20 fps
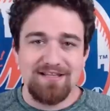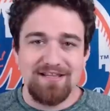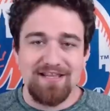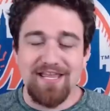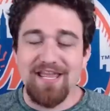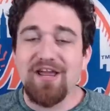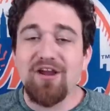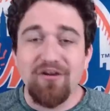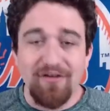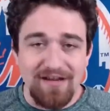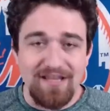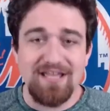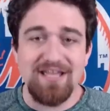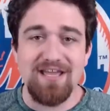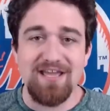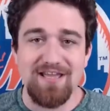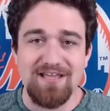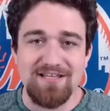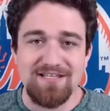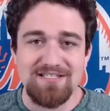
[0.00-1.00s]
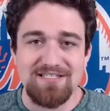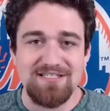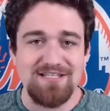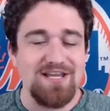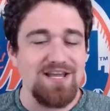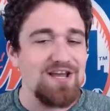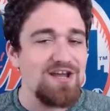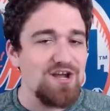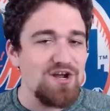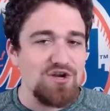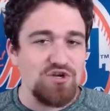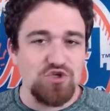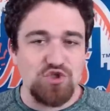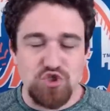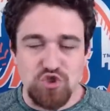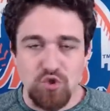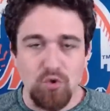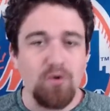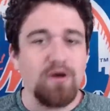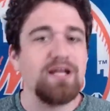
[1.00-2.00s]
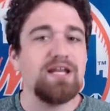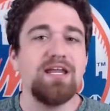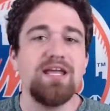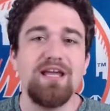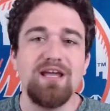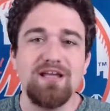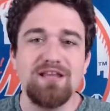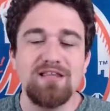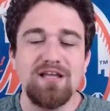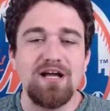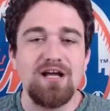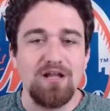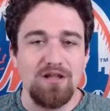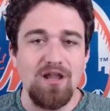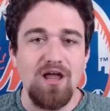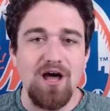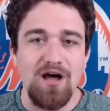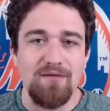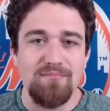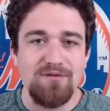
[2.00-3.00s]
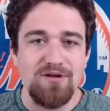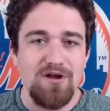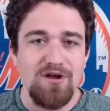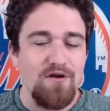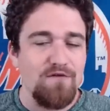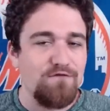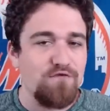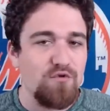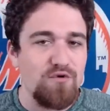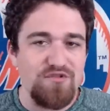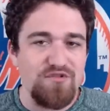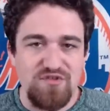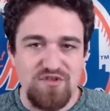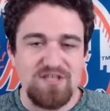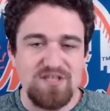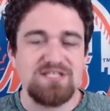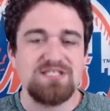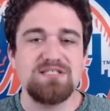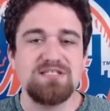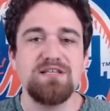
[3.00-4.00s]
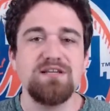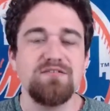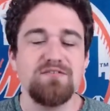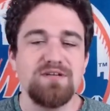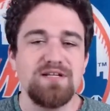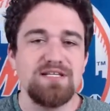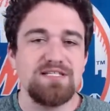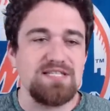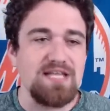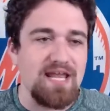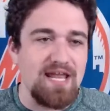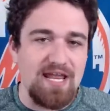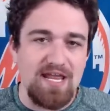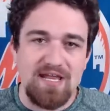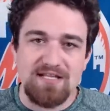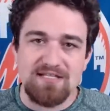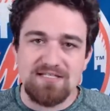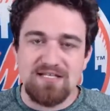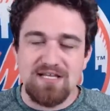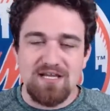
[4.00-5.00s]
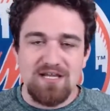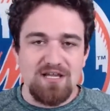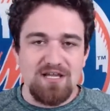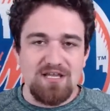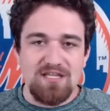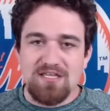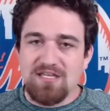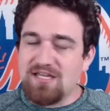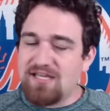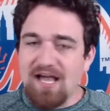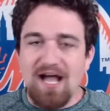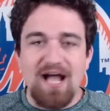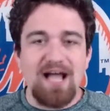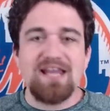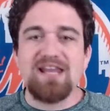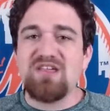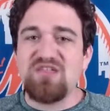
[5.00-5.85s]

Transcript: Here he is joining the club for this series. And you got